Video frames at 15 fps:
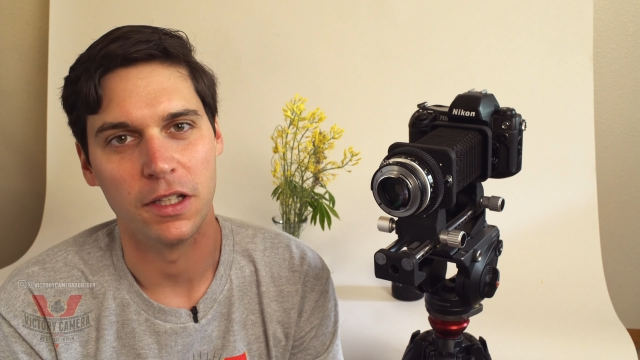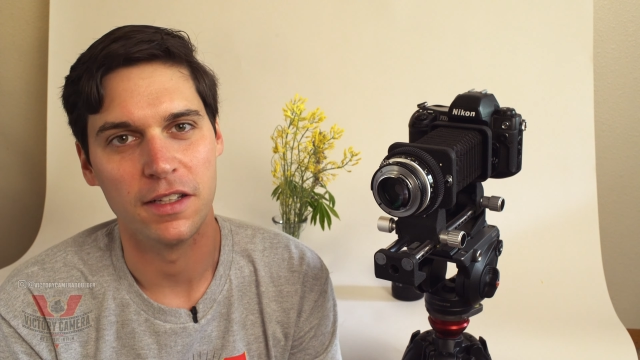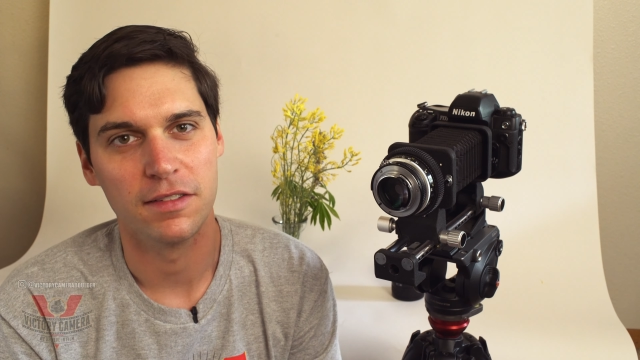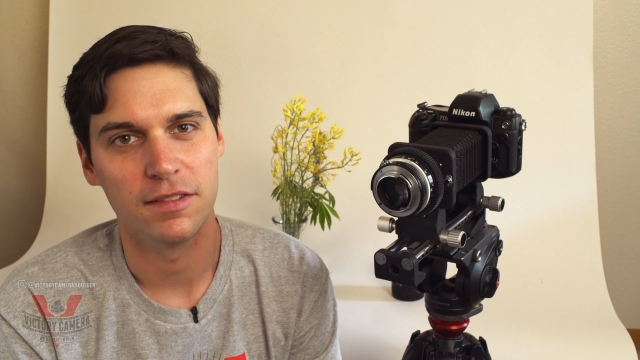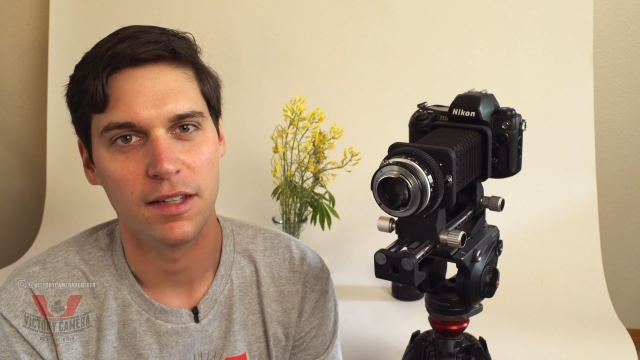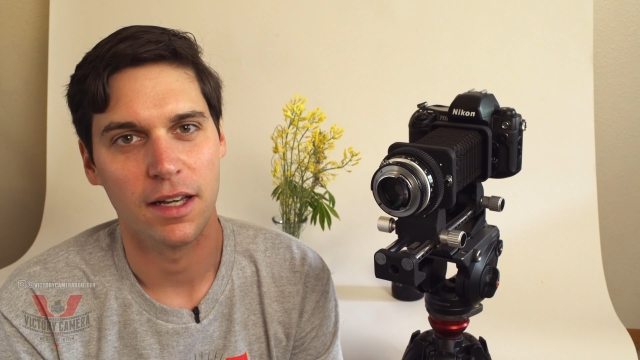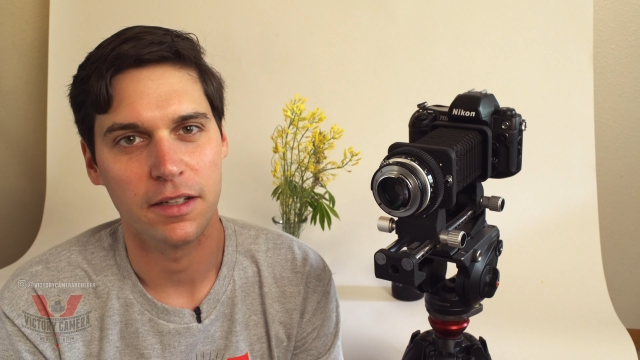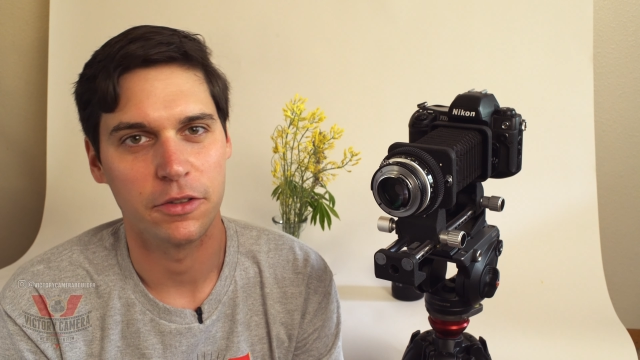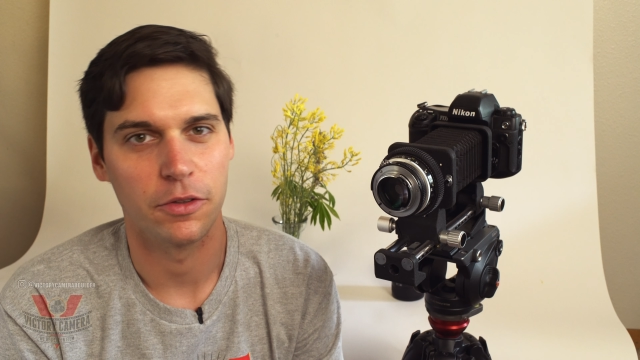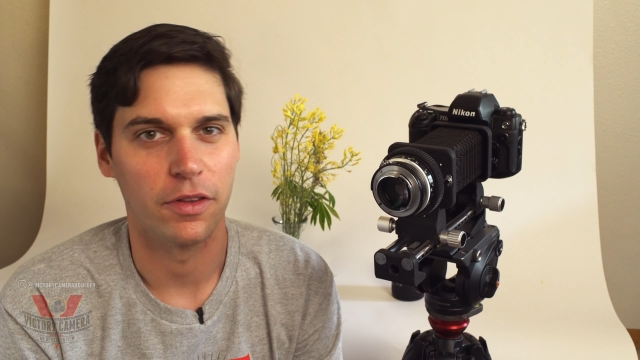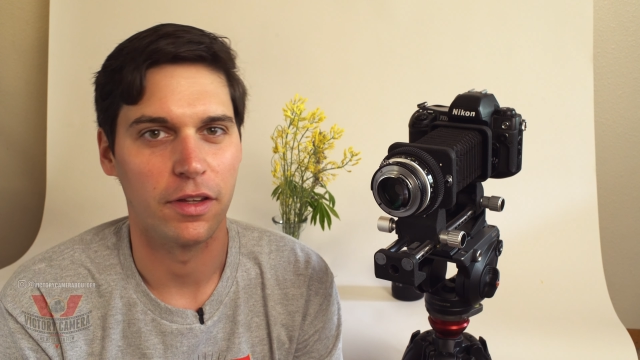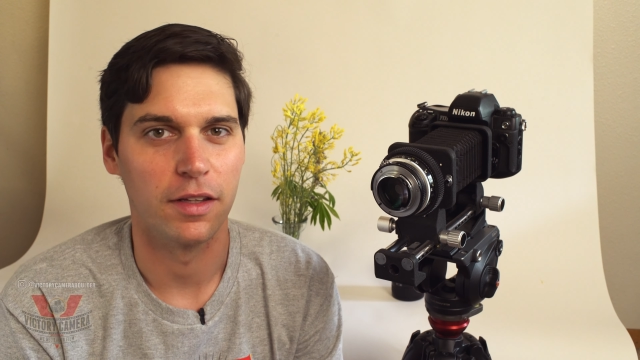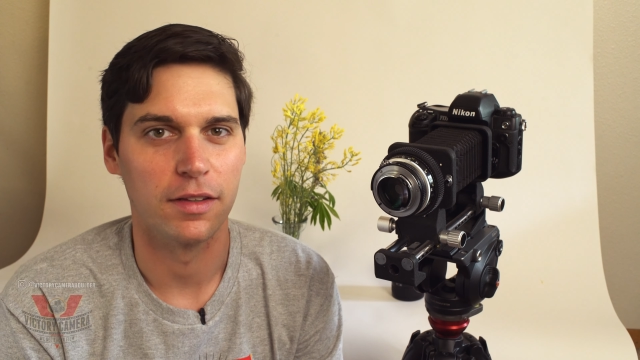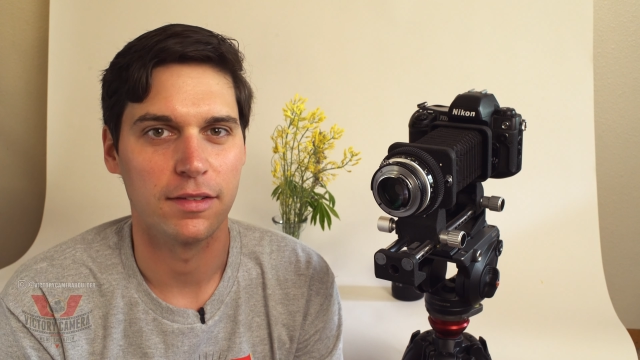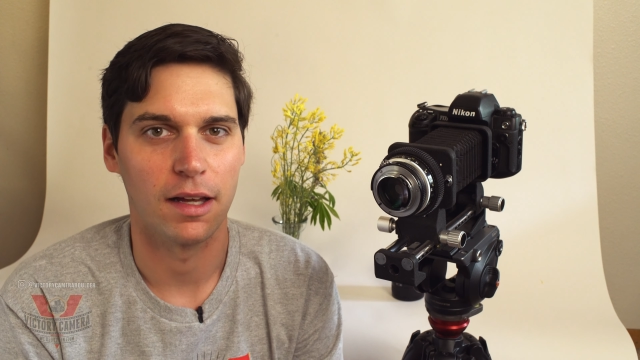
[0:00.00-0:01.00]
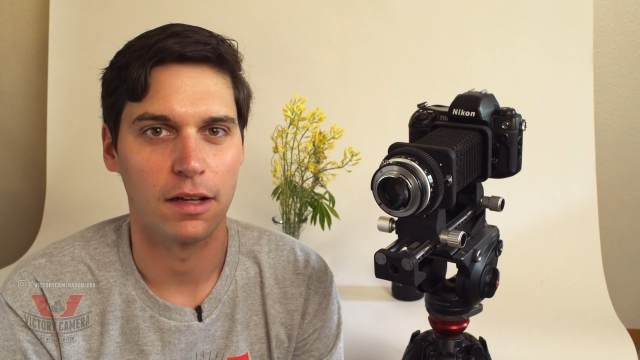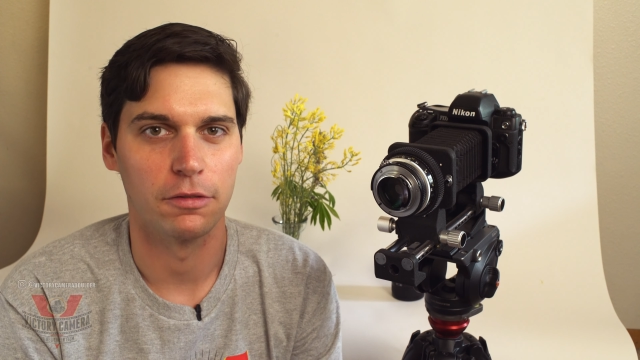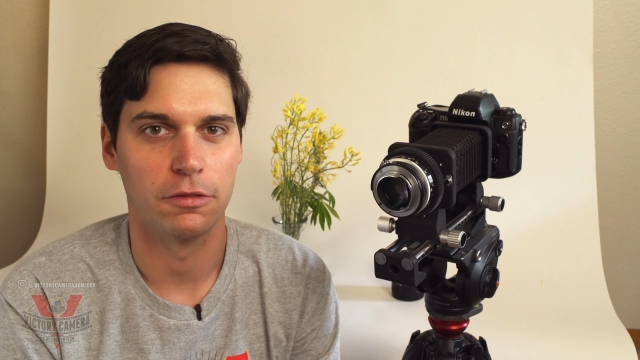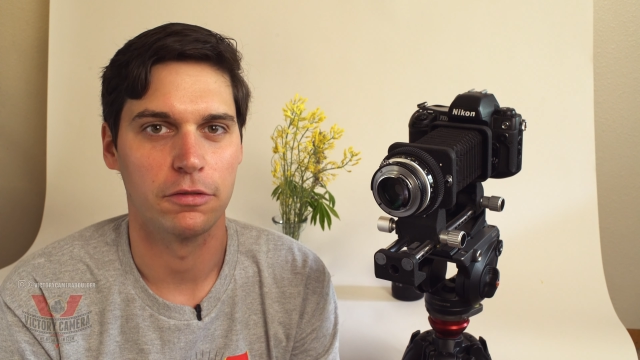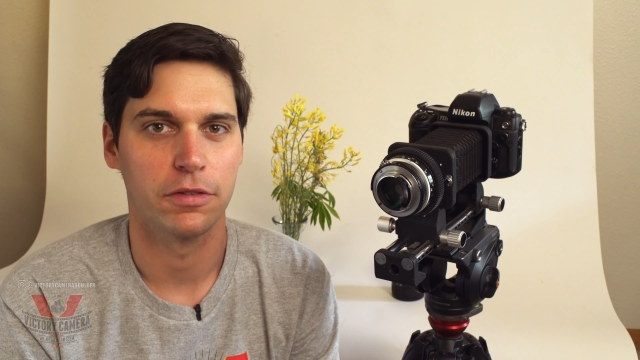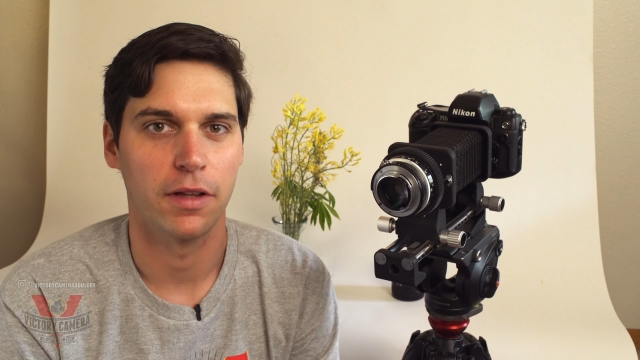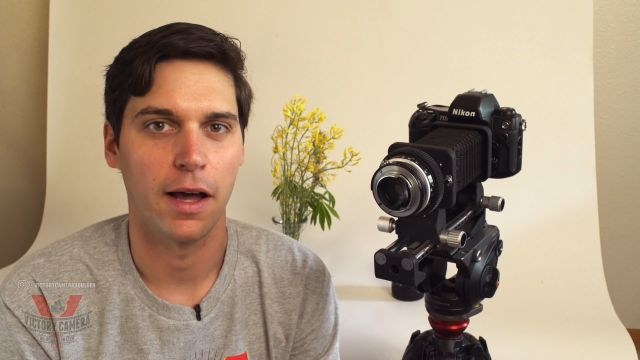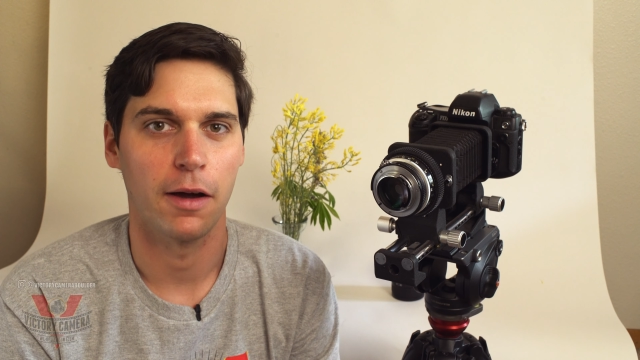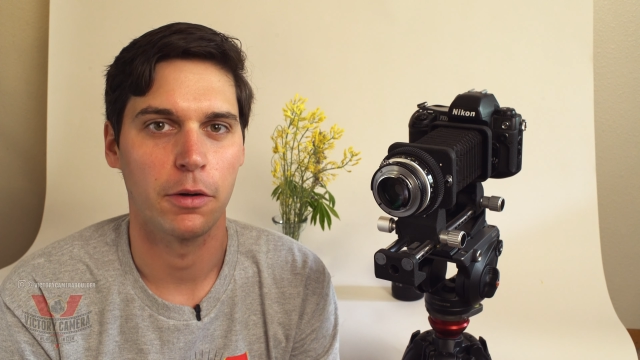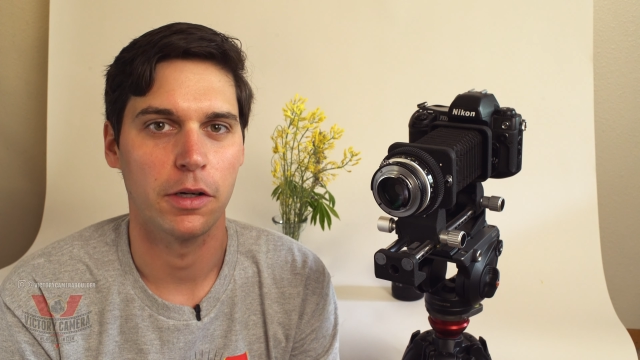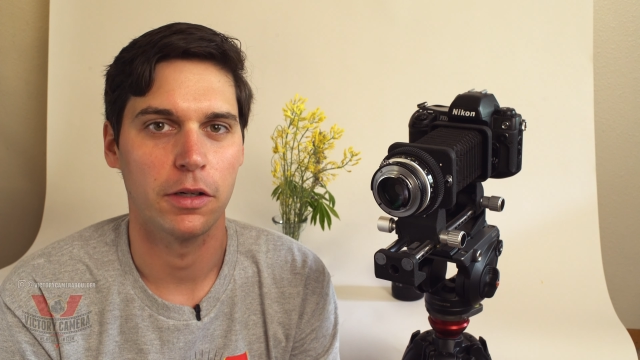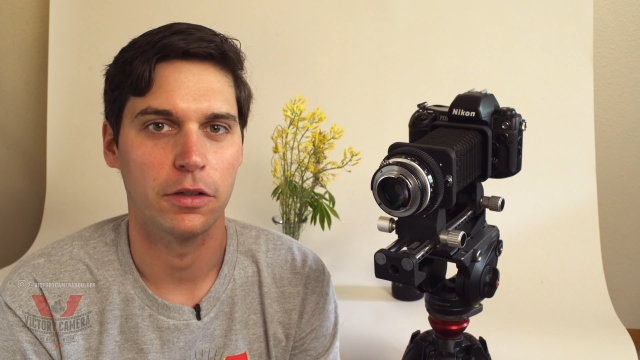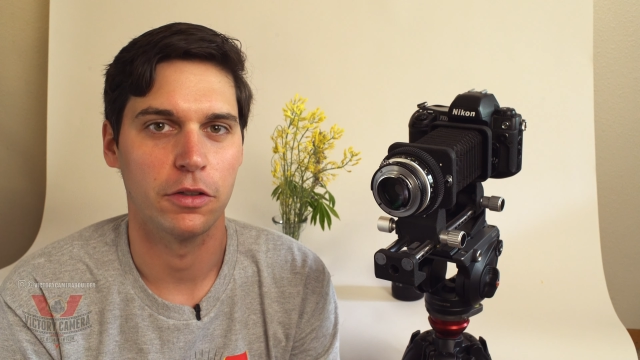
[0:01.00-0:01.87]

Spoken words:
insect or the inside of a flower,